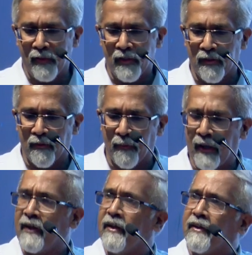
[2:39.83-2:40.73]
which is
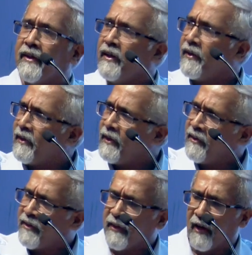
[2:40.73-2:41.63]
why it
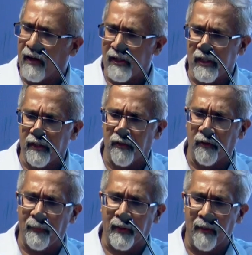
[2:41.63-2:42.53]
is in largely the
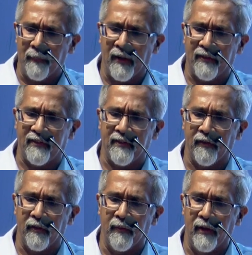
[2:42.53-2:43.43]
tropical parts
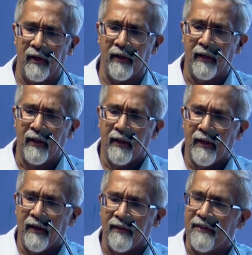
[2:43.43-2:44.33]
of the world,
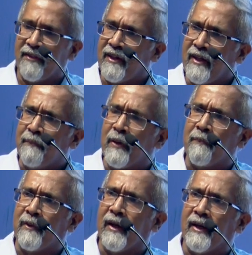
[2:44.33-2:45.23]
is a
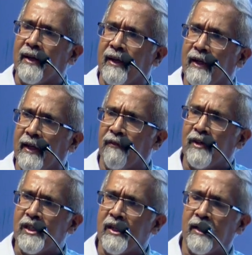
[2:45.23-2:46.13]
C-peptide
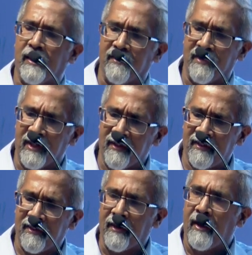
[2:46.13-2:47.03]
deficient
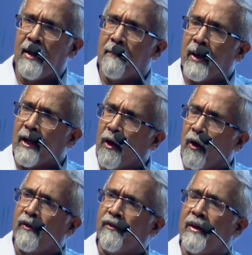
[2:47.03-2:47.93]
disease. But a lot of